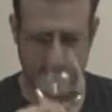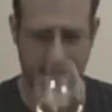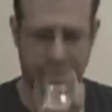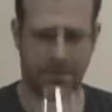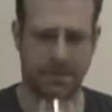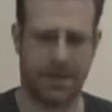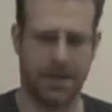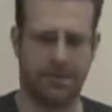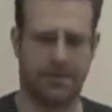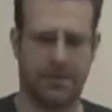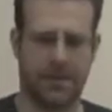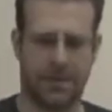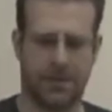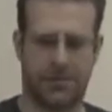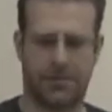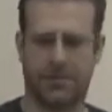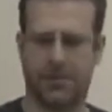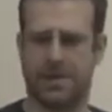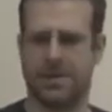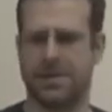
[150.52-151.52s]
Let me get my
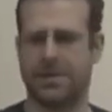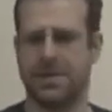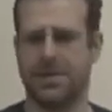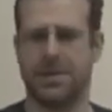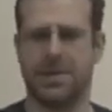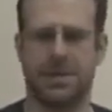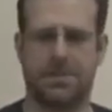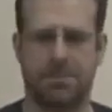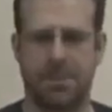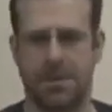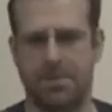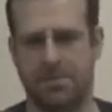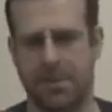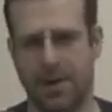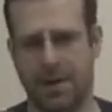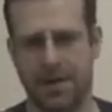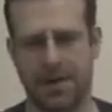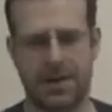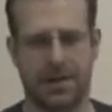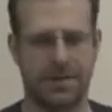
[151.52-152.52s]
trusty spit
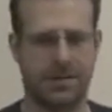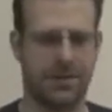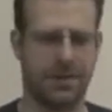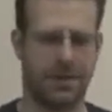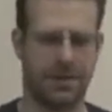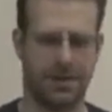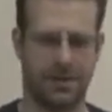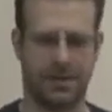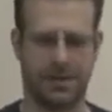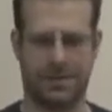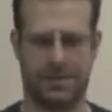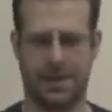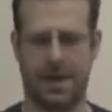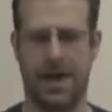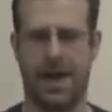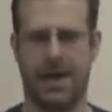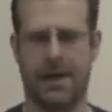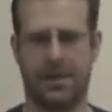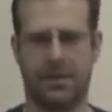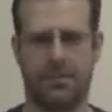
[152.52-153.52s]
bucket because it is
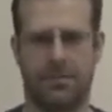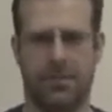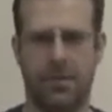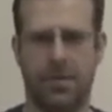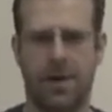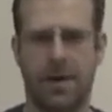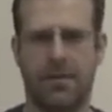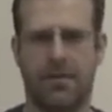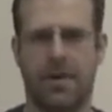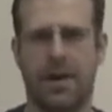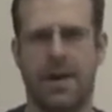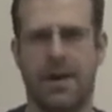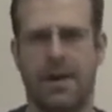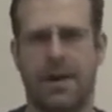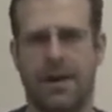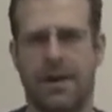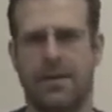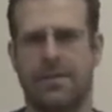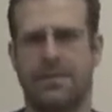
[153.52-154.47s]
8 in the morning right now.